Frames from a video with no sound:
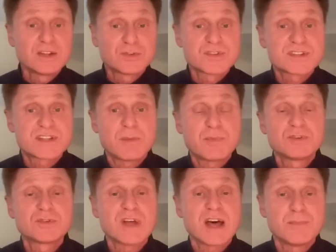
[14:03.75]
to step
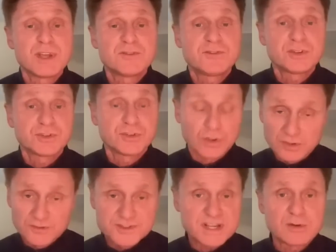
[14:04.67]
into that midfield and all of a
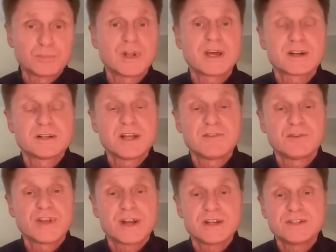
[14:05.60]
sudden play at a level
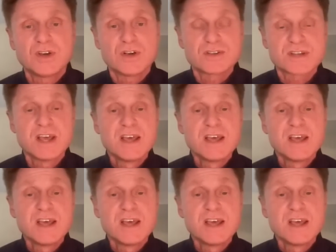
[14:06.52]
that he does.